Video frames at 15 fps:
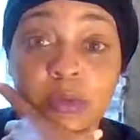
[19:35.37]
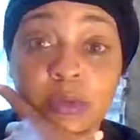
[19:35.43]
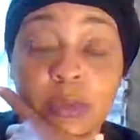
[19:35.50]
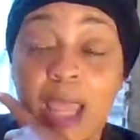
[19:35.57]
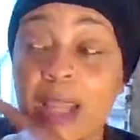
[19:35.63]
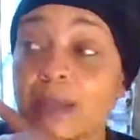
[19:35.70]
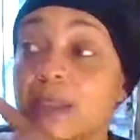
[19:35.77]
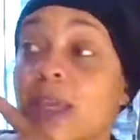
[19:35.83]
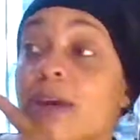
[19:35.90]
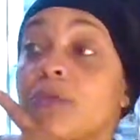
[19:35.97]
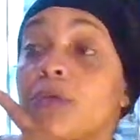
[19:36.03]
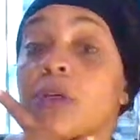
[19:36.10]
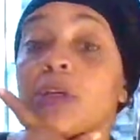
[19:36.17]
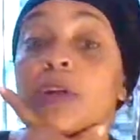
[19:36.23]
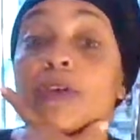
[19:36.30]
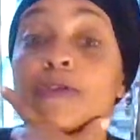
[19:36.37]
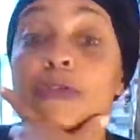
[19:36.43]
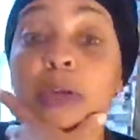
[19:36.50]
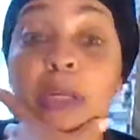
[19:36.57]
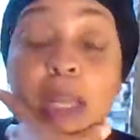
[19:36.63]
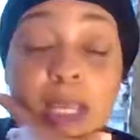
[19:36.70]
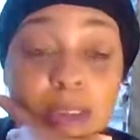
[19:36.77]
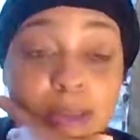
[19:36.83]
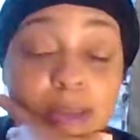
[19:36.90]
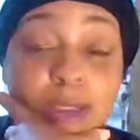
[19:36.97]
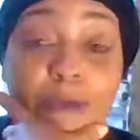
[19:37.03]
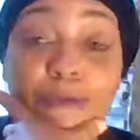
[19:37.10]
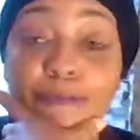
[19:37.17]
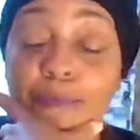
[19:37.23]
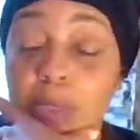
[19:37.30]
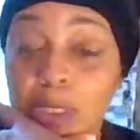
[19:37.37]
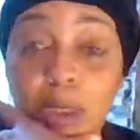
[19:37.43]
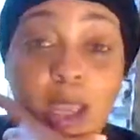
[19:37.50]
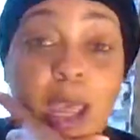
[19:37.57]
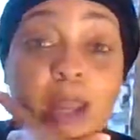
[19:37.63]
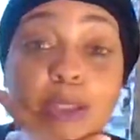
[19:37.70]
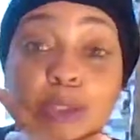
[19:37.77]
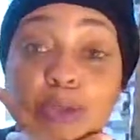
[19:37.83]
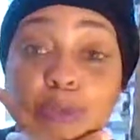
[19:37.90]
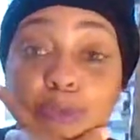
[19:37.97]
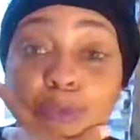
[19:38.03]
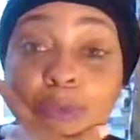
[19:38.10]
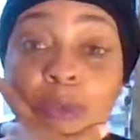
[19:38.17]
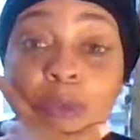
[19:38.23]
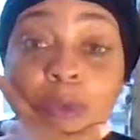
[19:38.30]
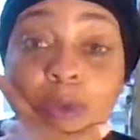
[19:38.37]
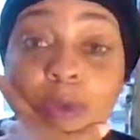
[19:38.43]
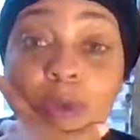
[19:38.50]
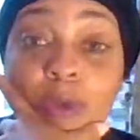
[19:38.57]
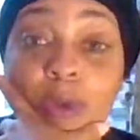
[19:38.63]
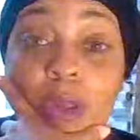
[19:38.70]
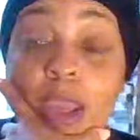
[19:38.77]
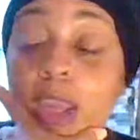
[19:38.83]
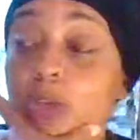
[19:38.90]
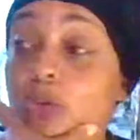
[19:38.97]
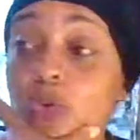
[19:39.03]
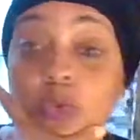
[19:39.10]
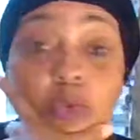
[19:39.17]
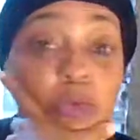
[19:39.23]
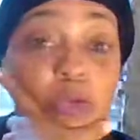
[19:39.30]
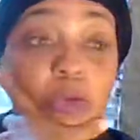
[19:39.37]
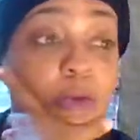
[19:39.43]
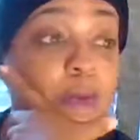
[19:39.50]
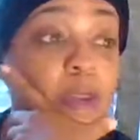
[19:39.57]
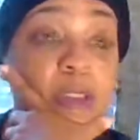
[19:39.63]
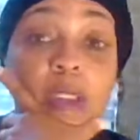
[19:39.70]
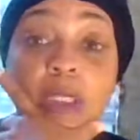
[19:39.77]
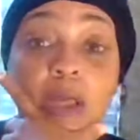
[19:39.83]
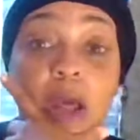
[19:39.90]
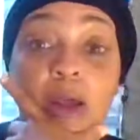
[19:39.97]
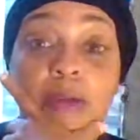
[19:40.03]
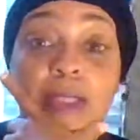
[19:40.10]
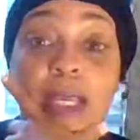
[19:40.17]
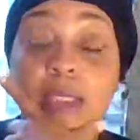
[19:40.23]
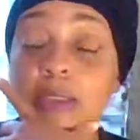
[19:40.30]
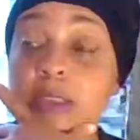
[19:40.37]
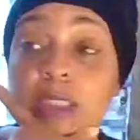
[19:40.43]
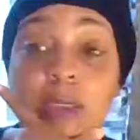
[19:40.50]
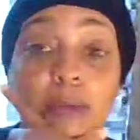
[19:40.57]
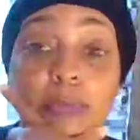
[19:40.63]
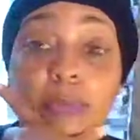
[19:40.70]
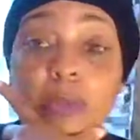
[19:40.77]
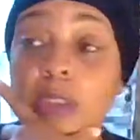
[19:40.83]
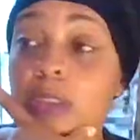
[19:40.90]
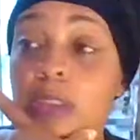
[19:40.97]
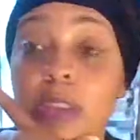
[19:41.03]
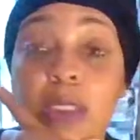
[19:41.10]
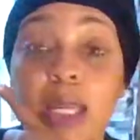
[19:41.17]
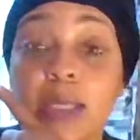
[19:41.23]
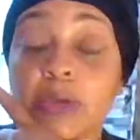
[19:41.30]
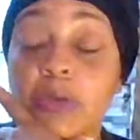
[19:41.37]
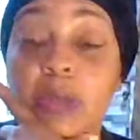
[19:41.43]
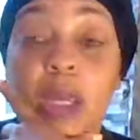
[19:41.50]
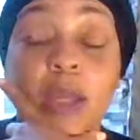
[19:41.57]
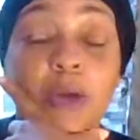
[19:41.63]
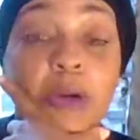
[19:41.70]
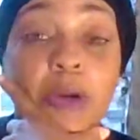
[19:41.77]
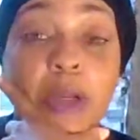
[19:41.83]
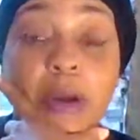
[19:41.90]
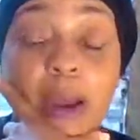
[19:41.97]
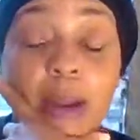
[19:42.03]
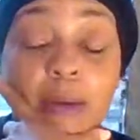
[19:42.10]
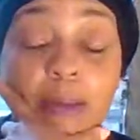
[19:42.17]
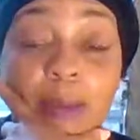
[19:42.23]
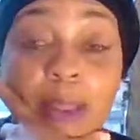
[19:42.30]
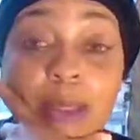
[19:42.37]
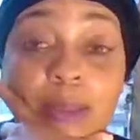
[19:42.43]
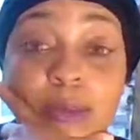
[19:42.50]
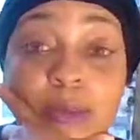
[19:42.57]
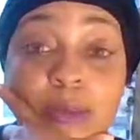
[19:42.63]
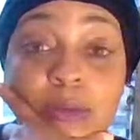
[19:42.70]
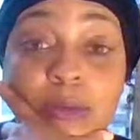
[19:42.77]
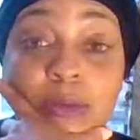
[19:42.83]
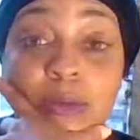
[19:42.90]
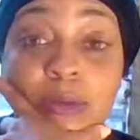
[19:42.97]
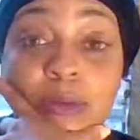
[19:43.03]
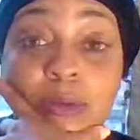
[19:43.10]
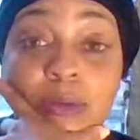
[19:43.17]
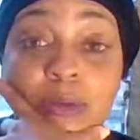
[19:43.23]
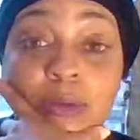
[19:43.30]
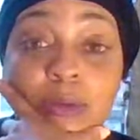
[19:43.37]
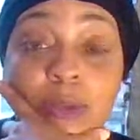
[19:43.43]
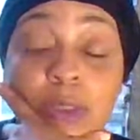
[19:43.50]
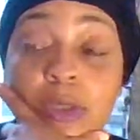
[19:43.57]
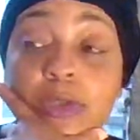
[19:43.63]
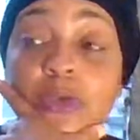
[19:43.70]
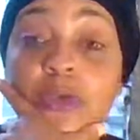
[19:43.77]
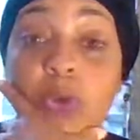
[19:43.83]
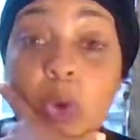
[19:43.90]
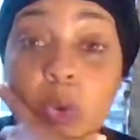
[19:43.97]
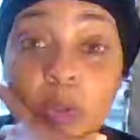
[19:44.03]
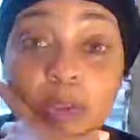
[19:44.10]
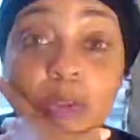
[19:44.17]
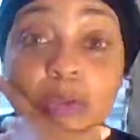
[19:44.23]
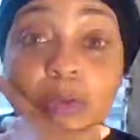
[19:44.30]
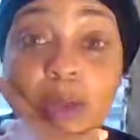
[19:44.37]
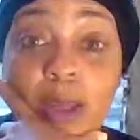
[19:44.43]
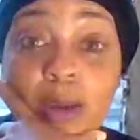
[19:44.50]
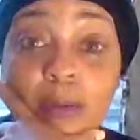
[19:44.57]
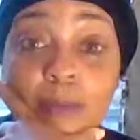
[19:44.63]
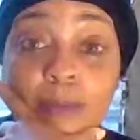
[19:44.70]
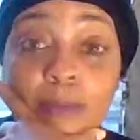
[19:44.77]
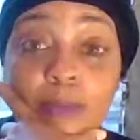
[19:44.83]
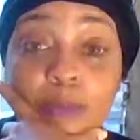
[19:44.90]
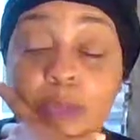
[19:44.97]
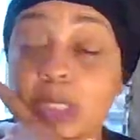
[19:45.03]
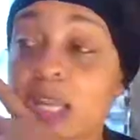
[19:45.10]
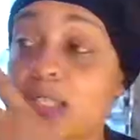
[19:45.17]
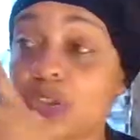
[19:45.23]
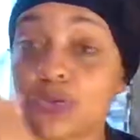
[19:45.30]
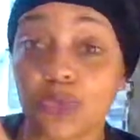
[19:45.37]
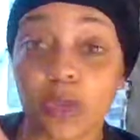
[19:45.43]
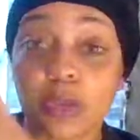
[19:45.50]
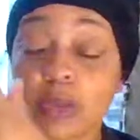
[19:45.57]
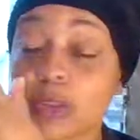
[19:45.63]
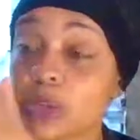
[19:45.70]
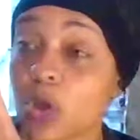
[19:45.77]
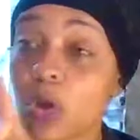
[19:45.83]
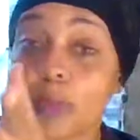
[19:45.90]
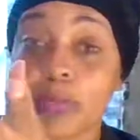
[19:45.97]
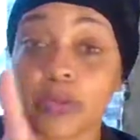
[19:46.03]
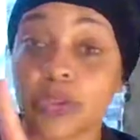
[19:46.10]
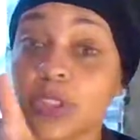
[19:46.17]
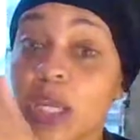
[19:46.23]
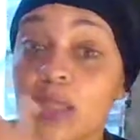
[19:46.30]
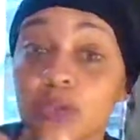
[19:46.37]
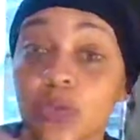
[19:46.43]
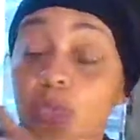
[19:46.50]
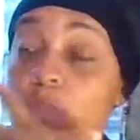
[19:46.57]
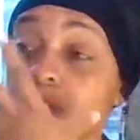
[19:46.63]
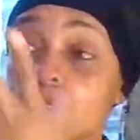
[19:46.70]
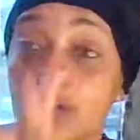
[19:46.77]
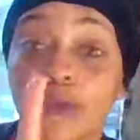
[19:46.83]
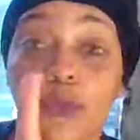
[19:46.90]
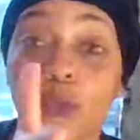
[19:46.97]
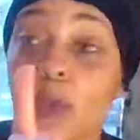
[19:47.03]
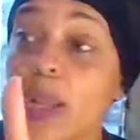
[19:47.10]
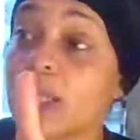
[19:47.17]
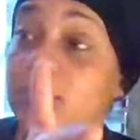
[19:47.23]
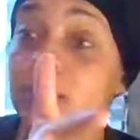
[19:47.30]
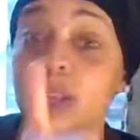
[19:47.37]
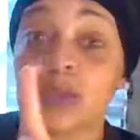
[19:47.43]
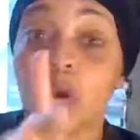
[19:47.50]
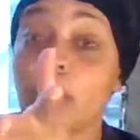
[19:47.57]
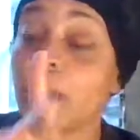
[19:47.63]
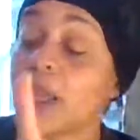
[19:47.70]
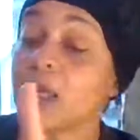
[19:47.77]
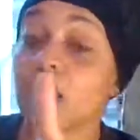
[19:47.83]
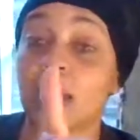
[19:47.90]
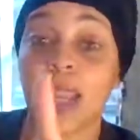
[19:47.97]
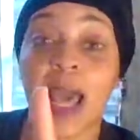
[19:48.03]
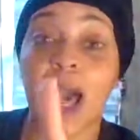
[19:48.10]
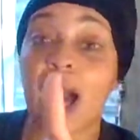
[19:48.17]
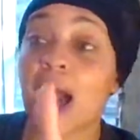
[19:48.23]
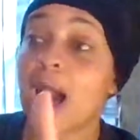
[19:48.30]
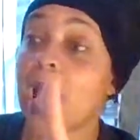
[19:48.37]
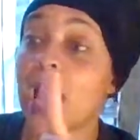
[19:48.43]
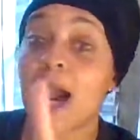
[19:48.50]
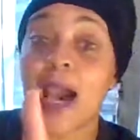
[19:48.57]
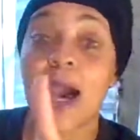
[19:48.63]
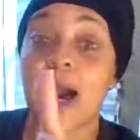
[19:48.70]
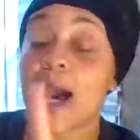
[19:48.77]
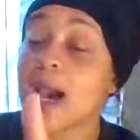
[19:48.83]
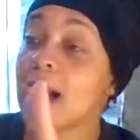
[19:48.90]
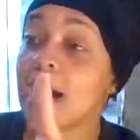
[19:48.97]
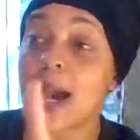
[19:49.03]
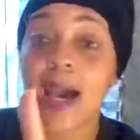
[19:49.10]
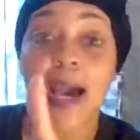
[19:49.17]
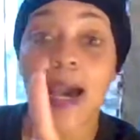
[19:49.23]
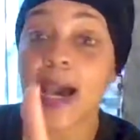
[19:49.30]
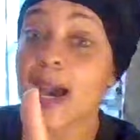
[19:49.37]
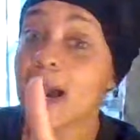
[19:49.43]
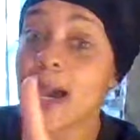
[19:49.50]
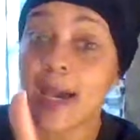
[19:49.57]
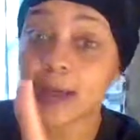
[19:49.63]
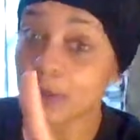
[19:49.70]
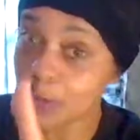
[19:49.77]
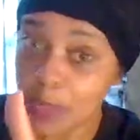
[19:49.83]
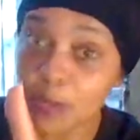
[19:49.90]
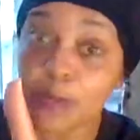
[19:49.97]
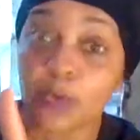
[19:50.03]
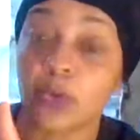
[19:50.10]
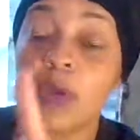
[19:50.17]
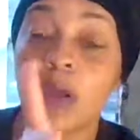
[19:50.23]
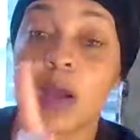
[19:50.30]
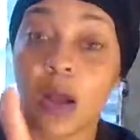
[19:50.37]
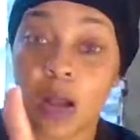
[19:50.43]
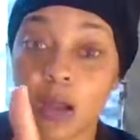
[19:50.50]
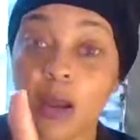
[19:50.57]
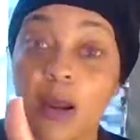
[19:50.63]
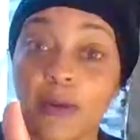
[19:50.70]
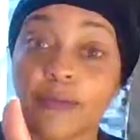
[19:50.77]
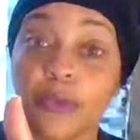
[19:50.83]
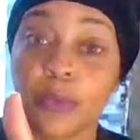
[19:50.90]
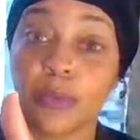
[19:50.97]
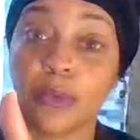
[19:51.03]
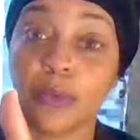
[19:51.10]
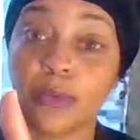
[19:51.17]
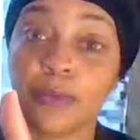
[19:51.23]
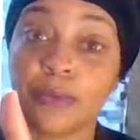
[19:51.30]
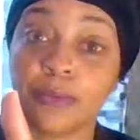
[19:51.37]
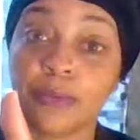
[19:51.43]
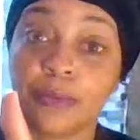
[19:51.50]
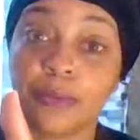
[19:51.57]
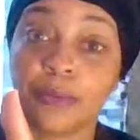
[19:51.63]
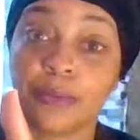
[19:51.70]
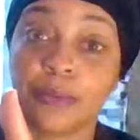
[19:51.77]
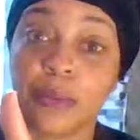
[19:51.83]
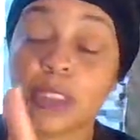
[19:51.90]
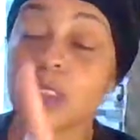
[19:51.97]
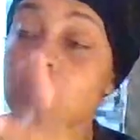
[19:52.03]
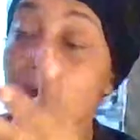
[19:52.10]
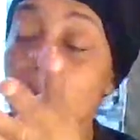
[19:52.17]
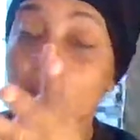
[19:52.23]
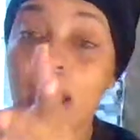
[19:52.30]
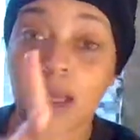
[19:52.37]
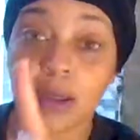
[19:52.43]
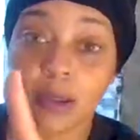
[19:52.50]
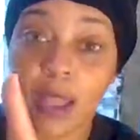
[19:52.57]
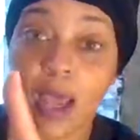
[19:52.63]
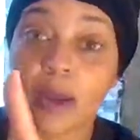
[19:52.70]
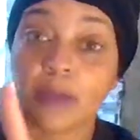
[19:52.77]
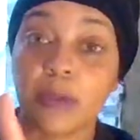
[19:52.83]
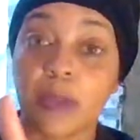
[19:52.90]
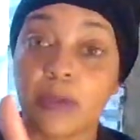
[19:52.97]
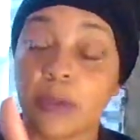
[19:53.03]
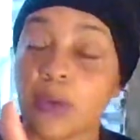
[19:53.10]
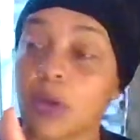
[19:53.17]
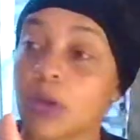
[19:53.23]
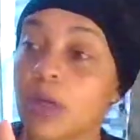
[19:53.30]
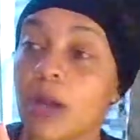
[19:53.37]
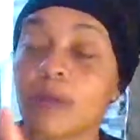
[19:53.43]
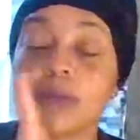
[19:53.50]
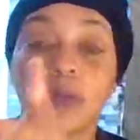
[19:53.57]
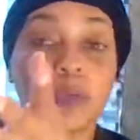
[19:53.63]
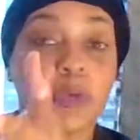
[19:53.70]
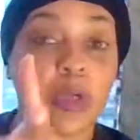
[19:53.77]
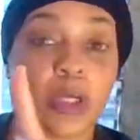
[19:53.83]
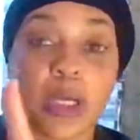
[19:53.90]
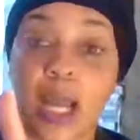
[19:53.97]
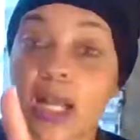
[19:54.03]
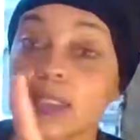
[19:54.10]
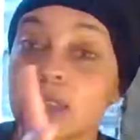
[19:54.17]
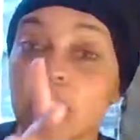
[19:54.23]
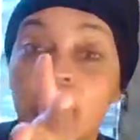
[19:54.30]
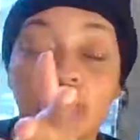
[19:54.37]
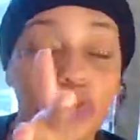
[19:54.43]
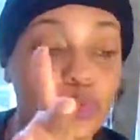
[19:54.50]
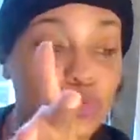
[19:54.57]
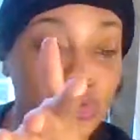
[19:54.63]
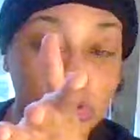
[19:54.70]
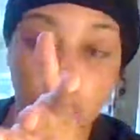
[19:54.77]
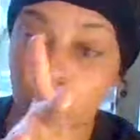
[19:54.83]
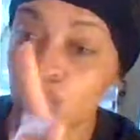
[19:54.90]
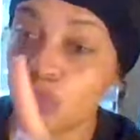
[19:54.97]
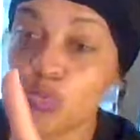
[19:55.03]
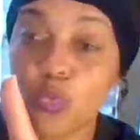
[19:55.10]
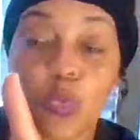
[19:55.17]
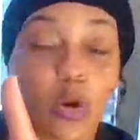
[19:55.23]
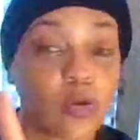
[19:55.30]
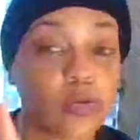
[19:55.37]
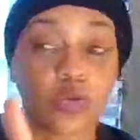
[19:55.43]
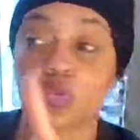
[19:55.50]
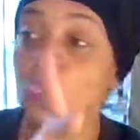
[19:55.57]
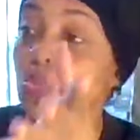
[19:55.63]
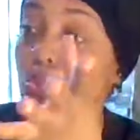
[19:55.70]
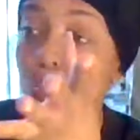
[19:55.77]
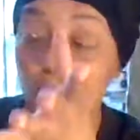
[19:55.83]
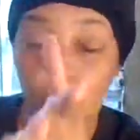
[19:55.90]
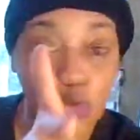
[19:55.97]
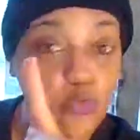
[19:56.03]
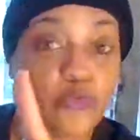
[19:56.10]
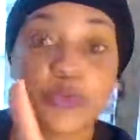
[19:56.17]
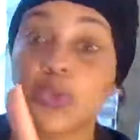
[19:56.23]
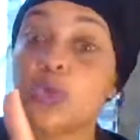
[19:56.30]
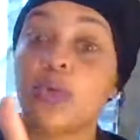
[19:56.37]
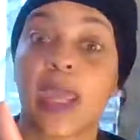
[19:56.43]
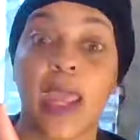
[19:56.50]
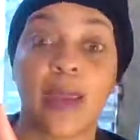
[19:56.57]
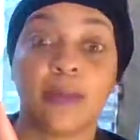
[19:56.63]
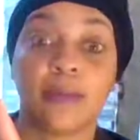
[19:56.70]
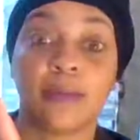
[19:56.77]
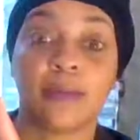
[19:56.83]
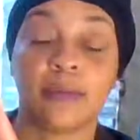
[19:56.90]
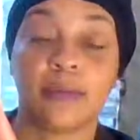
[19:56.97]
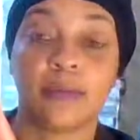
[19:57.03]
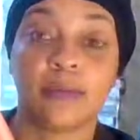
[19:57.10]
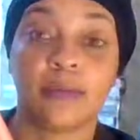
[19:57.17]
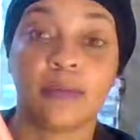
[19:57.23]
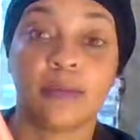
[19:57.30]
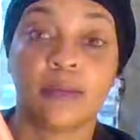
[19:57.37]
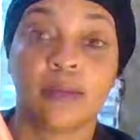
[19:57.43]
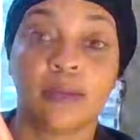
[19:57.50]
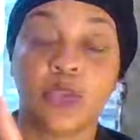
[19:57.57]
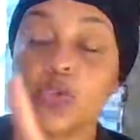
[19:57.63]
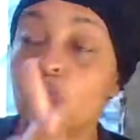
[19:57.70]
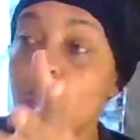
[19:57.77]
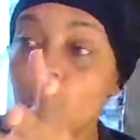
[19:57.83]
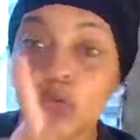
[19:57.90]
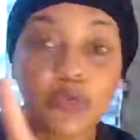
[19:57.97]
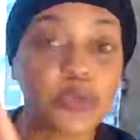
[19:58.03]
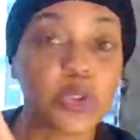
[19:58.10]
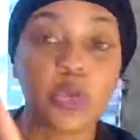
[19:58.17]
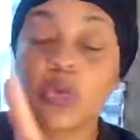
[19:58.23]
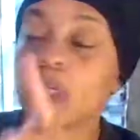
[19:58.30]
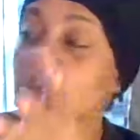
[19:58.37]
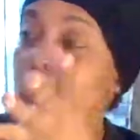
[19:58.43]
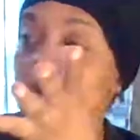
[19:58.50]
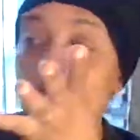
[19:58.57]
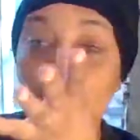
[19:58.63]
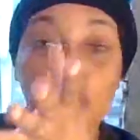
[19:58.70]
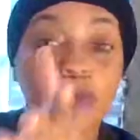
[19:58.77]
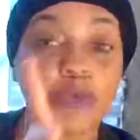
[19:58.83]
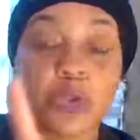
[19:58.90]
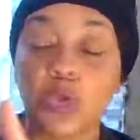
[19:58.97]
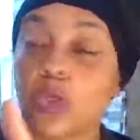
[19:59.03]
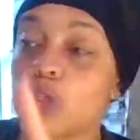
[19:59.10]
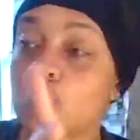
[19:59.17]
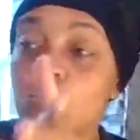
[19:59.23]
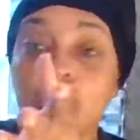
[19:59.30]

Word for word: Like devil could have finessed the out of you and you you gonna be looking all dainty and pretty, looking like you ain't got no hair out of place, and you going through that. But that strength is gonna project towards different ways. It's gonna make a lot of people uncomfortable. It's gonna make a lot of people uncomfortable. And God say you you work you move through that. You move through it. You move through it.